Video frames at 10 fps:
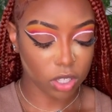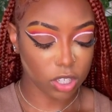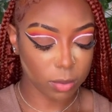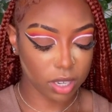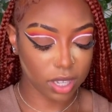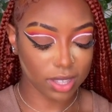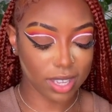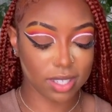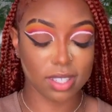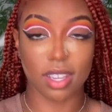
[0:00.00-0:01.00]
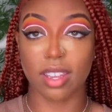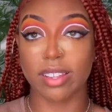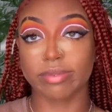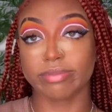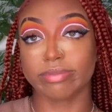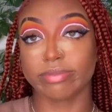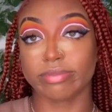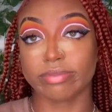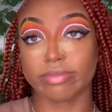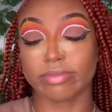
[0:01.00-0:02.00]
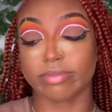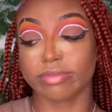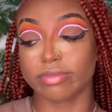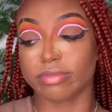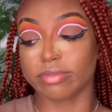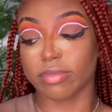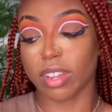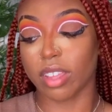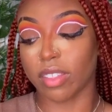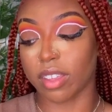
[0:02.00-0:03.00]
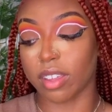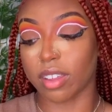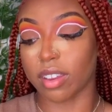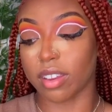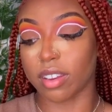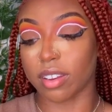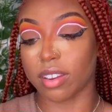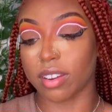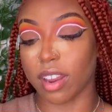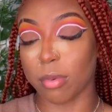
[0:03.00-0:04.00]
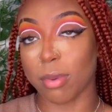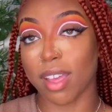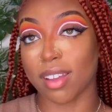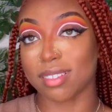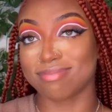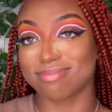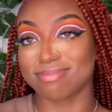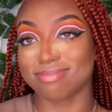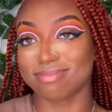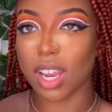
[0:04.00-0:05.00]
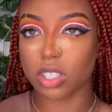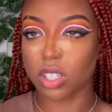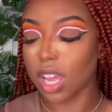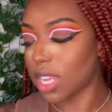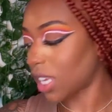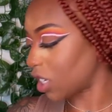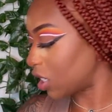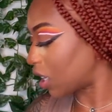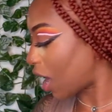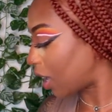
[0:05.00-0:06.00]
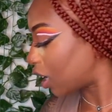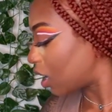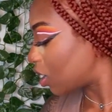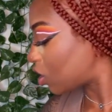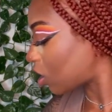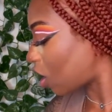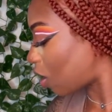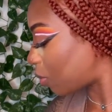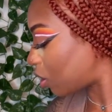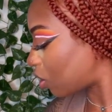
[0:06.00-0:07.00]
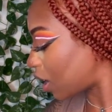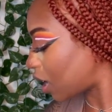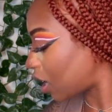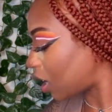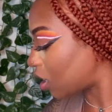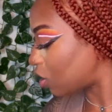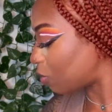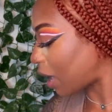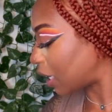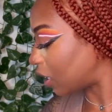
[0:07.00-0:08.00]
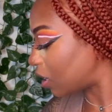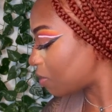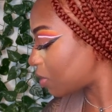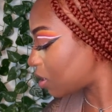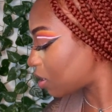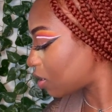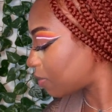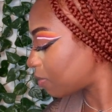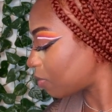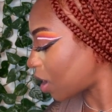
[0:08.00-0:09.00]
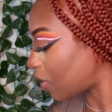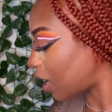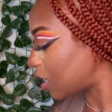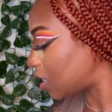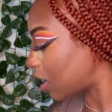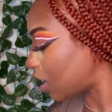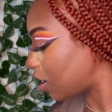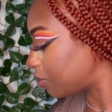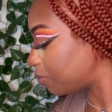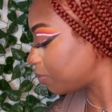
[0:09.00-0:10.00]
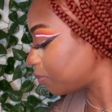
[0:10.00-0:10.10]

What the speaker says: So I'm gonna let that sit, and then I'll be back. Actually, guys, I just lied. So I'm gonna go ahead and do my lips while that's sitting.